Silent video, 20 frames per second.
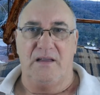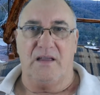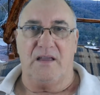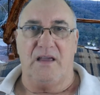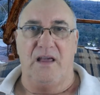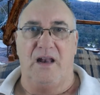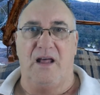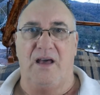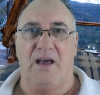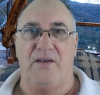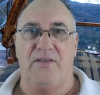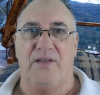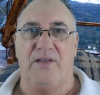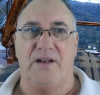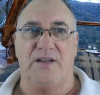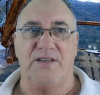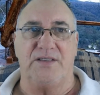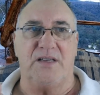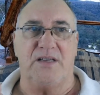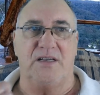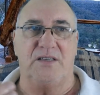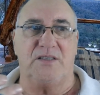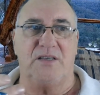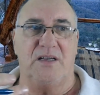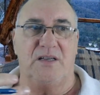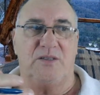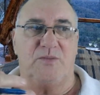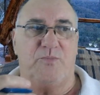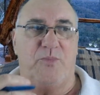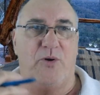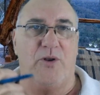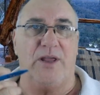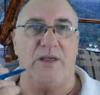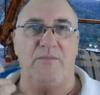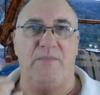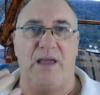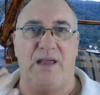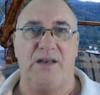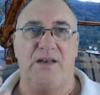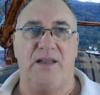you know, that it's it's, it's putting
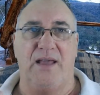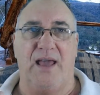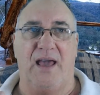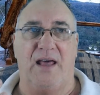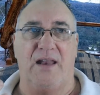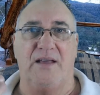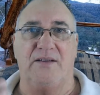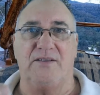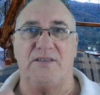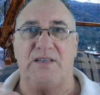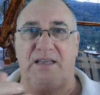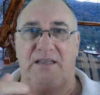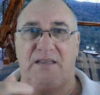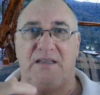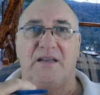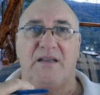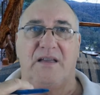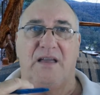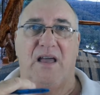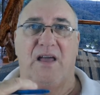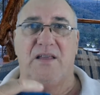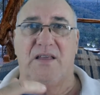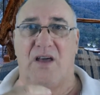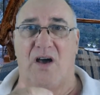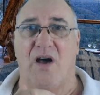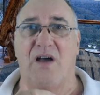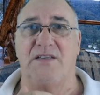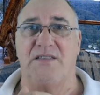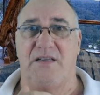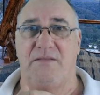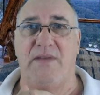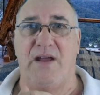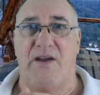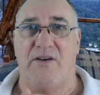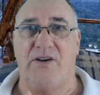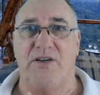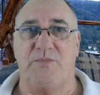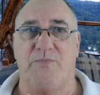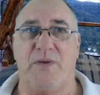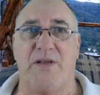men down. It, guys in
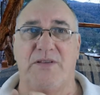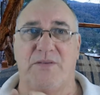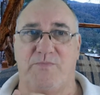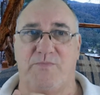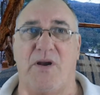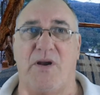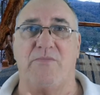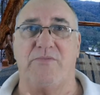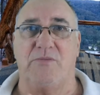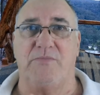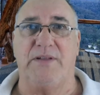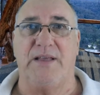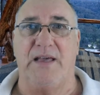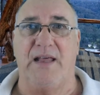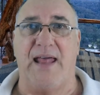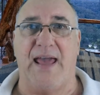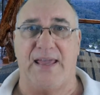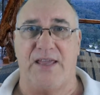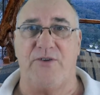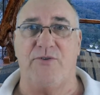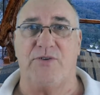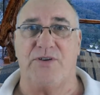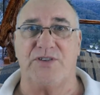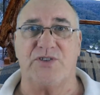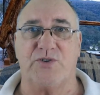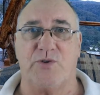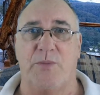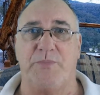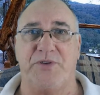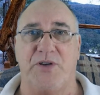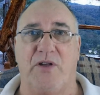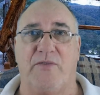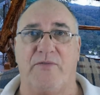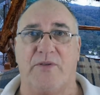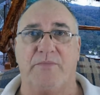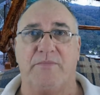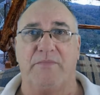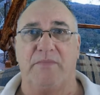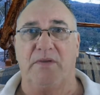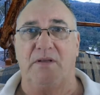marriage, it's probably an accurate description of
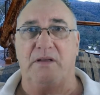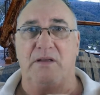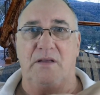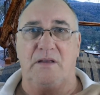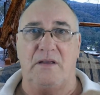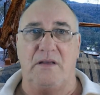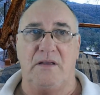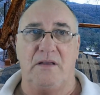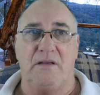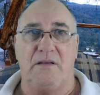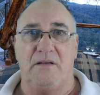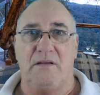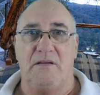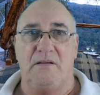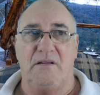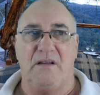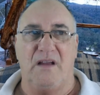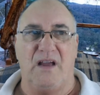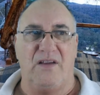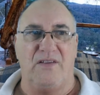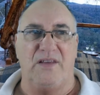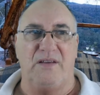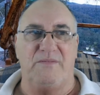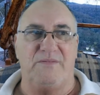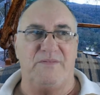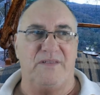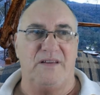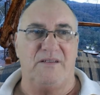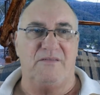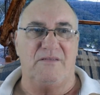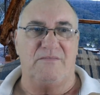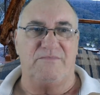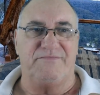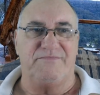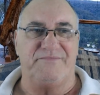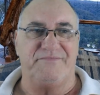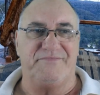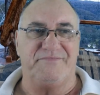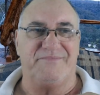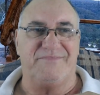them. Uh, they're, they're
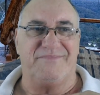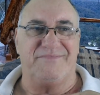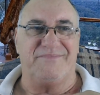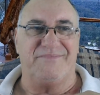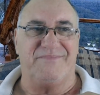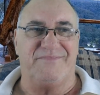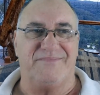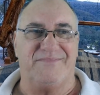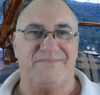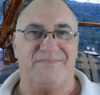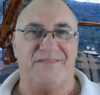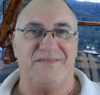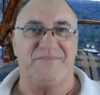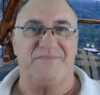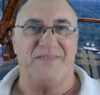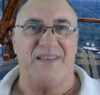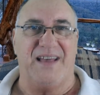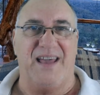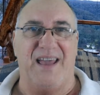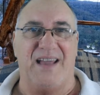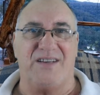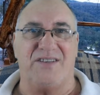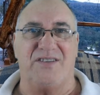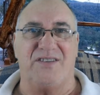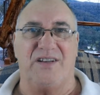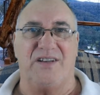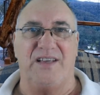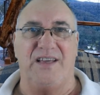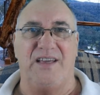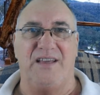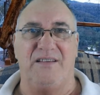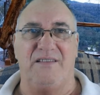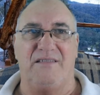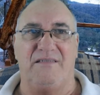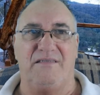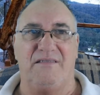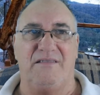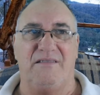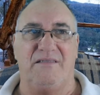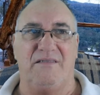they actually
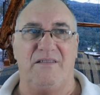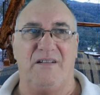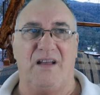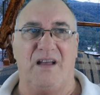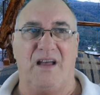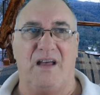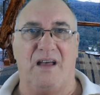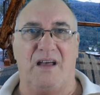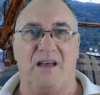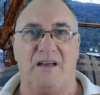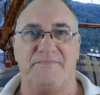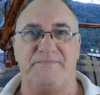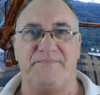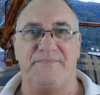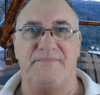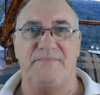um,